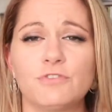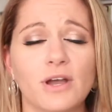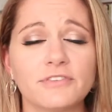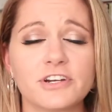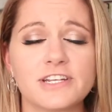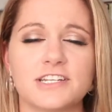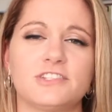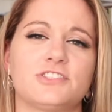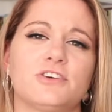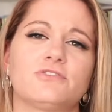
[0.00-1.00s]
If you haven't already
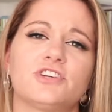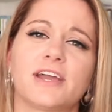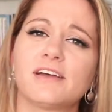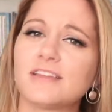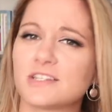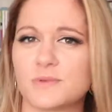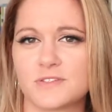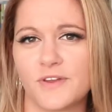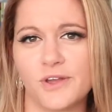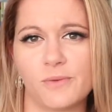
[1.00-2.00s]
done so, check out last
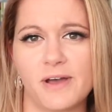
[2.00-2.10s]
week's video